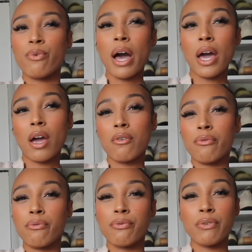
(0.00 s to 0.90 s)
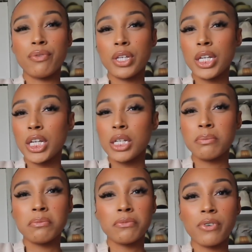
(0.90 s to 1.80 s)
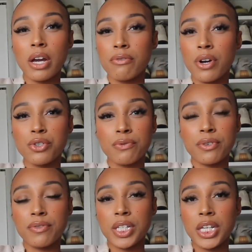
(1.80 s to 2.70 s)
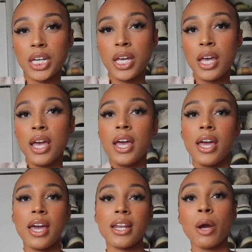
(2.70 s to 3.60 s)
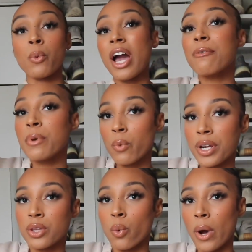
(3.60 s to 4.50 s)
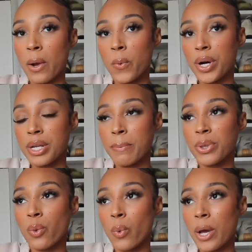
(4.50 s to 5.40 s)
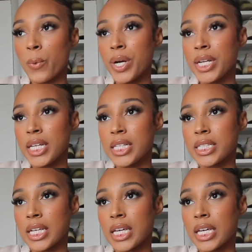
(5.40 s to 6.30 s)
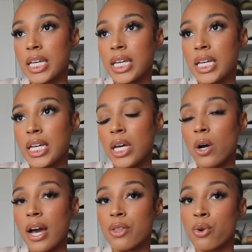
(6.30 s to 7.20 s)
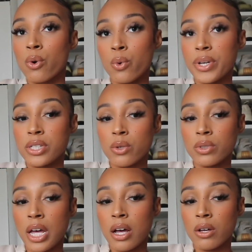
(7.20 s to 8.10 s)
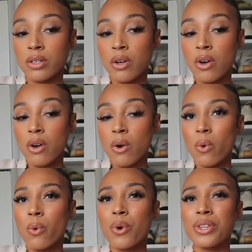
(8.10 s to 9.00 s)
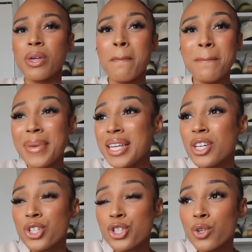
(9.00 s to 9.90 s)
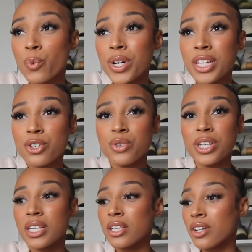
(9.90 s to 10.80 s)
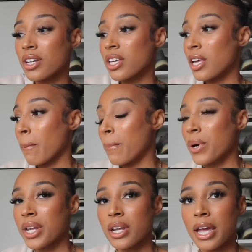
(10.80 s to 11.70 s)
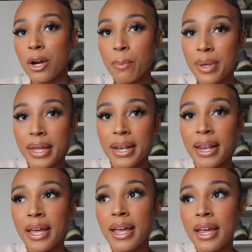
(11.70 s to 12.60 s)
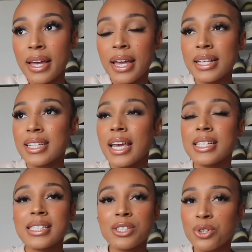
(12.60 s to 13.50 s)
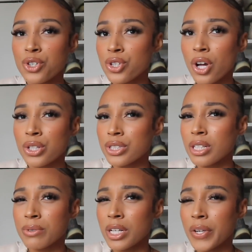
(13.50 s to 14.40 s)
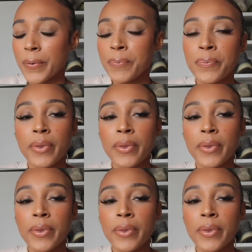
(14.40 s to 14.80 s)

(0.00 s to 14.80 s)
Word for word: 550 550 and I've been wanting the white one but the white one is like either always sold out or the miniature one that you can literally like put in a hairpin is like $600 and I was like no